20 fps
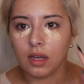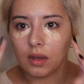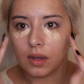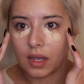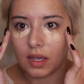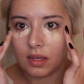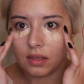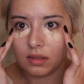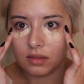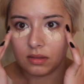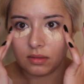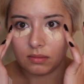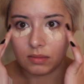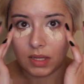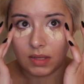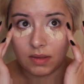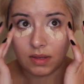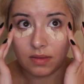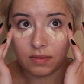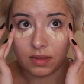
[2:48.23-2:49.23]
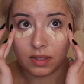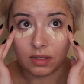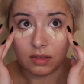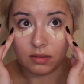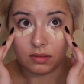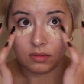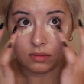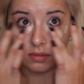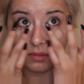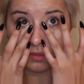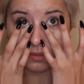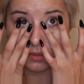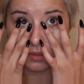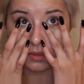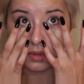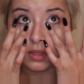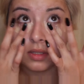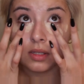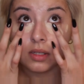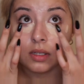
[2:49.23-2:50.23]
Okay, maybe if I don't,
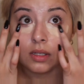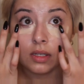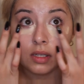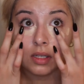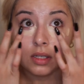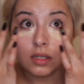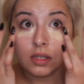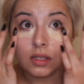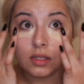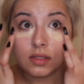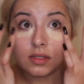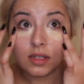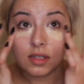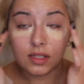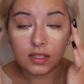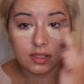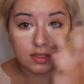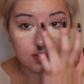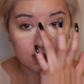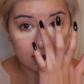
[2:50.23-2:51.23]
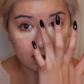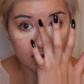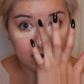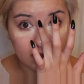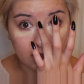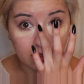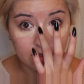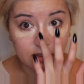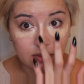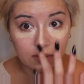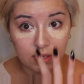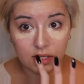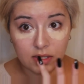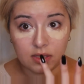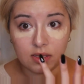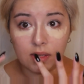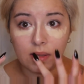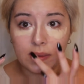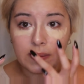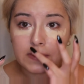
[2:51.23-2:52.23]
as long as it's not one of those
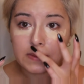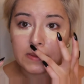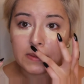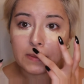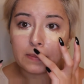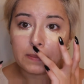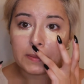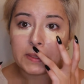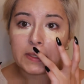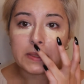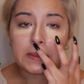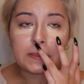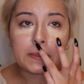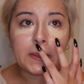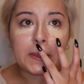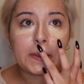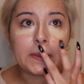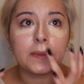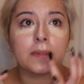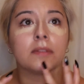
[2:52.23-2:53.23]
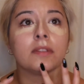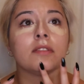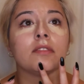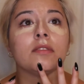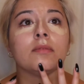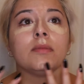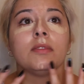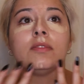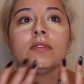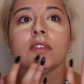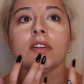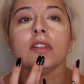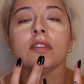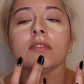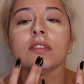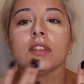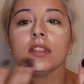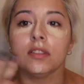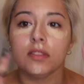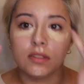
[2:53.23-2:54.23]
crazy like jumping spiders, I should be fine,
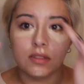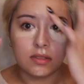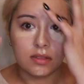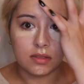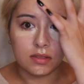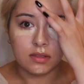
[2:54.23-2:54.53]
right?